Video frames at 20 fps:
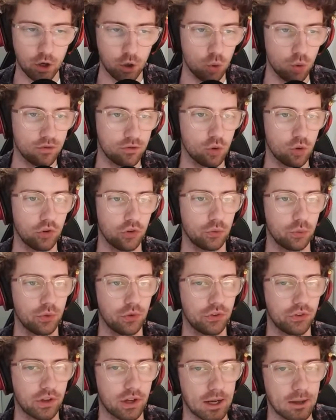who, of course,
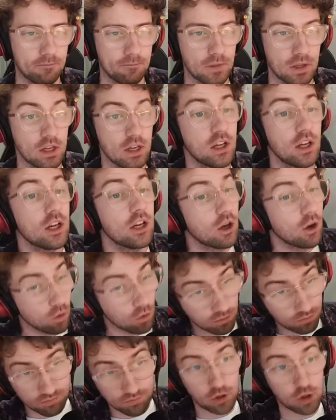was
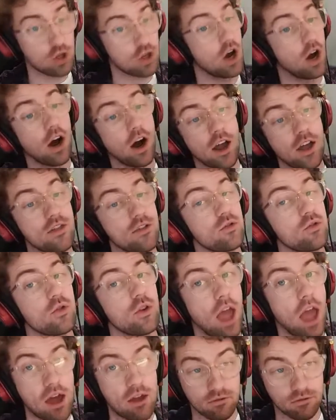
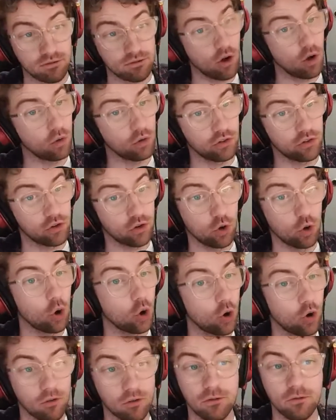either at fault
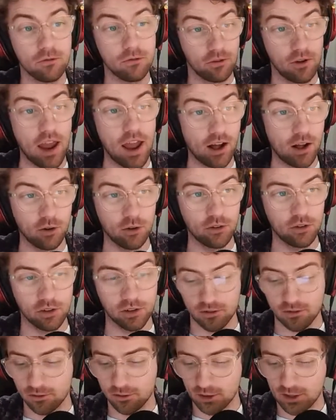or fouled
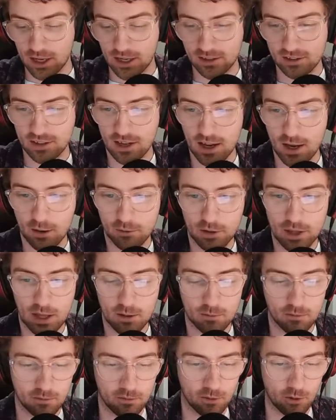for
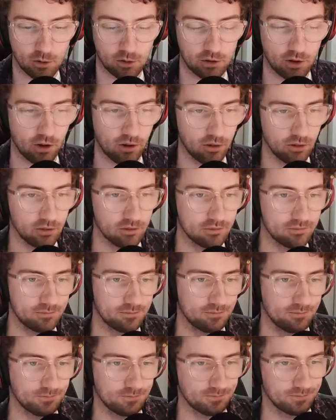that first goal,
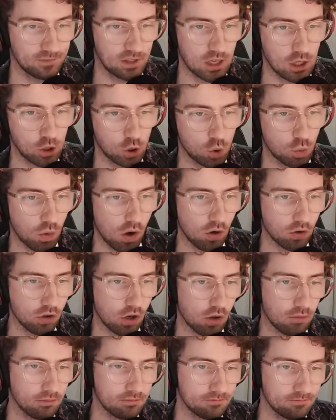the Yalo Kowal
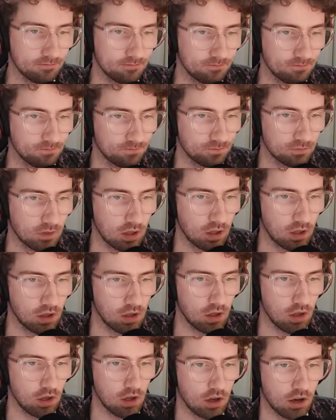goal.
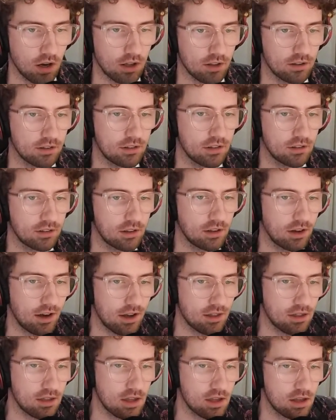Says, I
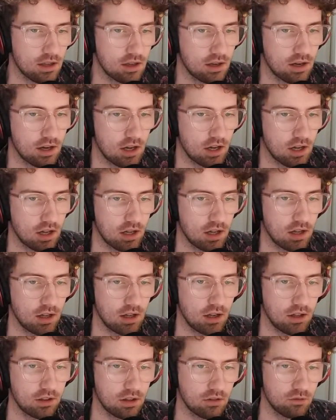think
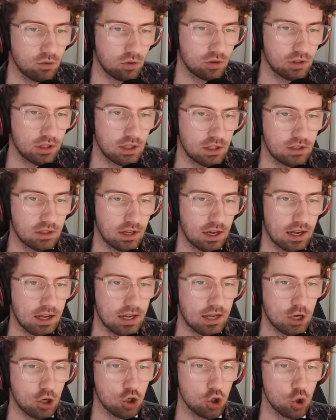Brook need
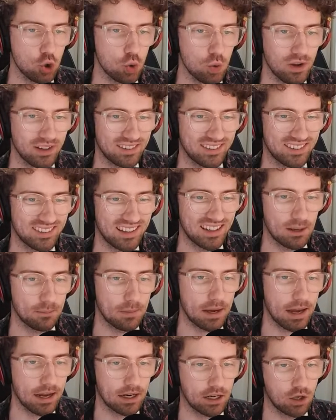a new centre
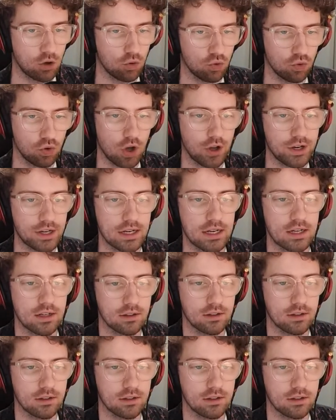back. Roddy